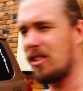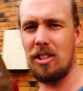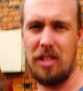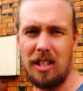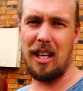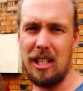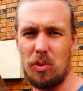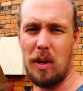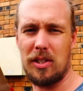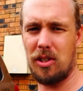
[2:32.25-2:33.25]
just a
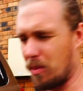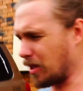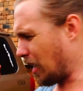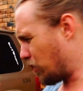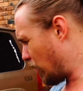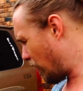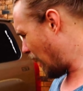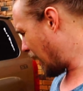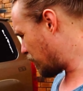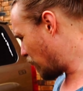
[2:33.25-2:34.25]
king's one, so I'm gonna get rid of
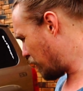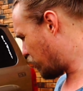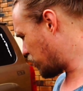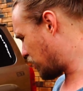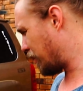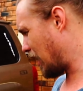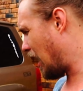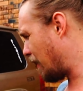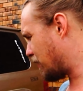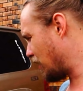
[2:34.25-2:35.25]
that and, and, put something
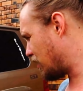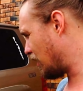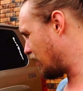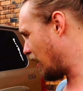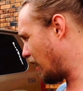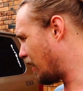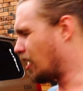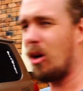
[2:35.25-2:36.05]
half decent in there.